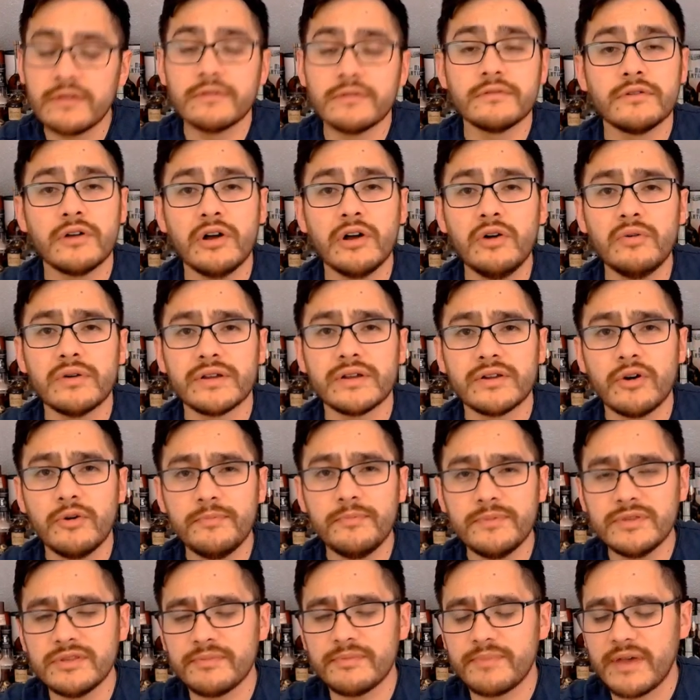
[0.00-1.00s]
Oh, it
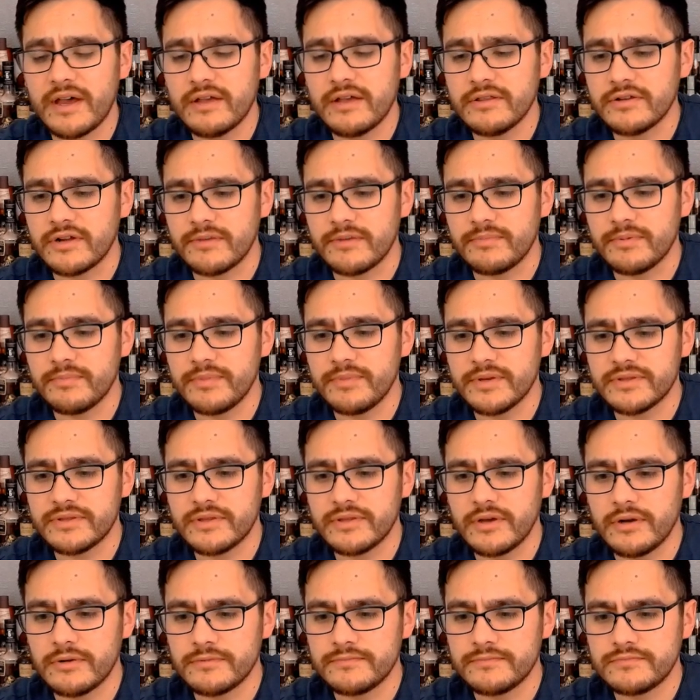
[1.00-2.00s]
opened the palate up a bit
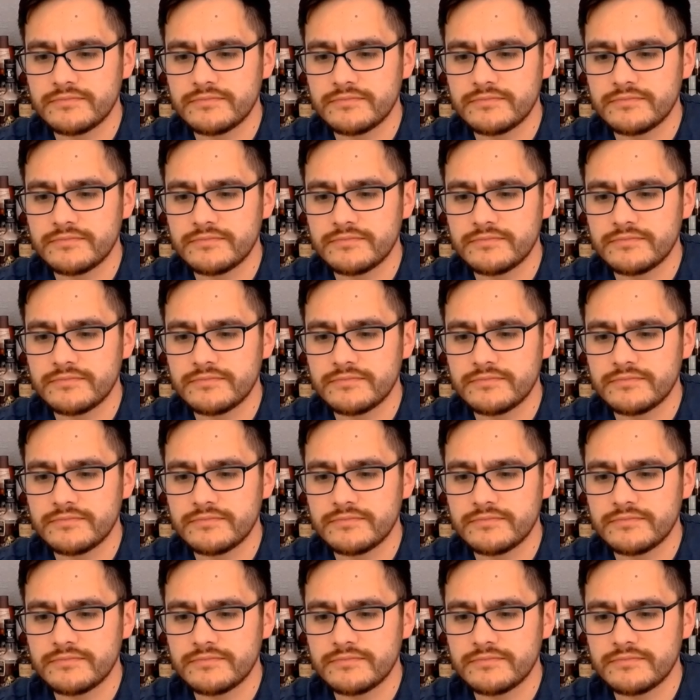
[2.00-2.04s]
though.